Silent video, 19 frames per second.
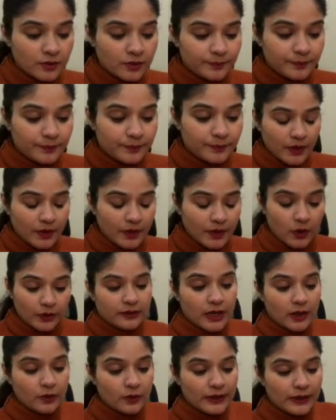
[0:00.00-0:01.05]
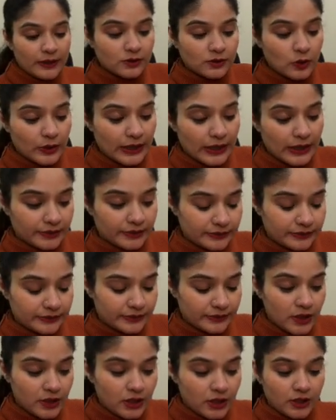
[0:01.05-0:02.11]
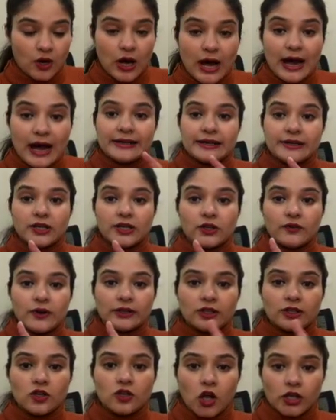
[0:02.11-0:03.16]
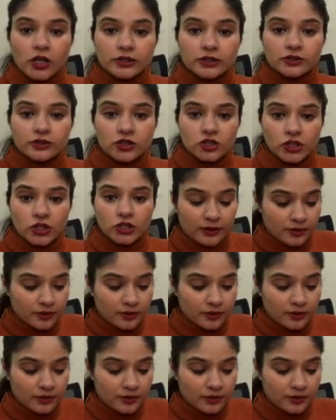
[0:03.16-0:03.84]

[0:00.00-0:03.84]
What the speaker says: Okay, now let's look at this. Now, identify the longest chain.